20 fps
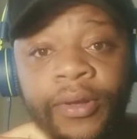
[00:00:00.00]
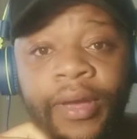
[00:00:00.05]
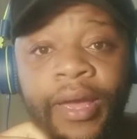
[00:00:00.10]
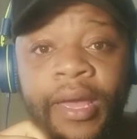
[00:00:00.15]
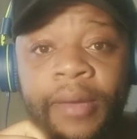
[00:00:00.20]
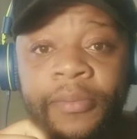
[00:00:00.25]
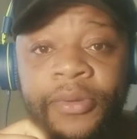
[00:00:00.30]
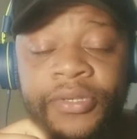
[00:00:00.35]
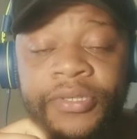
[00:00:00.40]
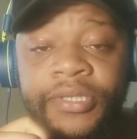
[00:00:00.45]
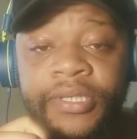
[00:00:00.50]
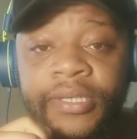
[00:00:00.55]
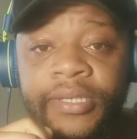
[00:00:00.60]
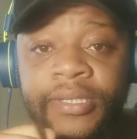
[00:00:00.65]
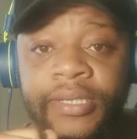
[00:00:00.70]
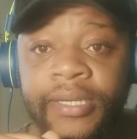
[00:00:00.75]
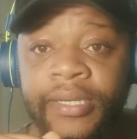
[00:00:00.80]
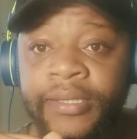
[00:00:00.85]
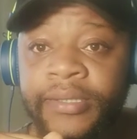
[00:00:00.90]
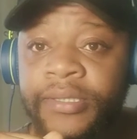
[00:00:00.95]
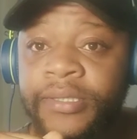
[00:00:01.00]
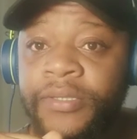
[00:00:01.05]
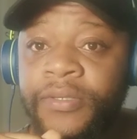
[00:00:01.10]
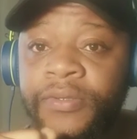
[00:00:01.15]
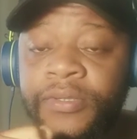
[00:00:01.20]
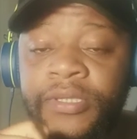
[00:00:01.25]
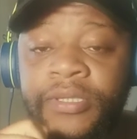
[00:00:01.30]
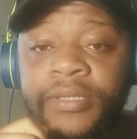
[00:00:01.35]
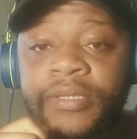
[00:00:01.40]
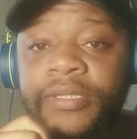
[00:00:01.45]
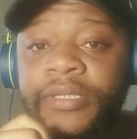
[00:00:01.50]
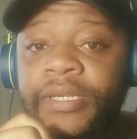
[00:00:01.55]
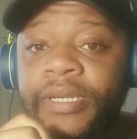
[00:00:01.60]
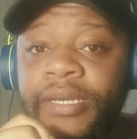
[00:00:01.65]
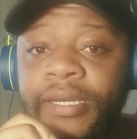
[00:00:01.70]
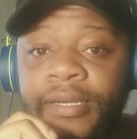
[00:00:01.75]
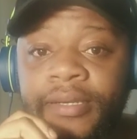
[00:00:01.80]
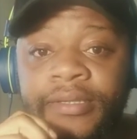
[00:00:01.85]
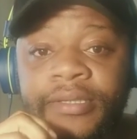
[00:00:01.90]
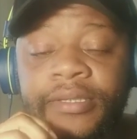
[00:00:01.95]
amateur days. So
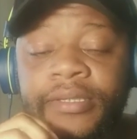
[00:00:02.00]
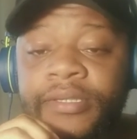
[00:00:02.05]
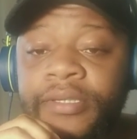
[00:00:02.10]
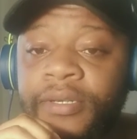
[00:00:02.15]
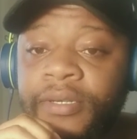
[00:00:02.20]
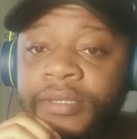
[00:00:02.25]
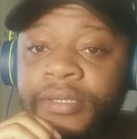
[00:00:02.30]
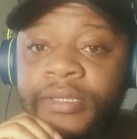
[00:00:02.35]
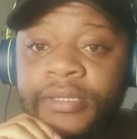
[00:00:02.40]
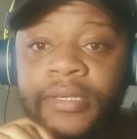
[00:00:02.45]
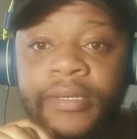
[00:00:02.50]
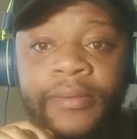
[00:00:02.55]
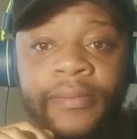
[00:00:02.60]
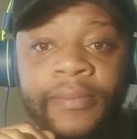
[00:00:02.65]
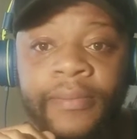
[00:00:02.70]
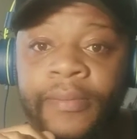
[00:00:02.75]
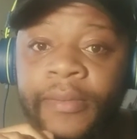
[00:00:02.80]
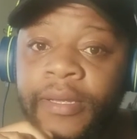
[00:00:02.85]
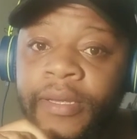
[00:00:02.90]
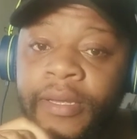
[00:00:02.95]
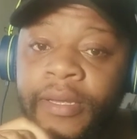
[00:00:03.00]
she's got some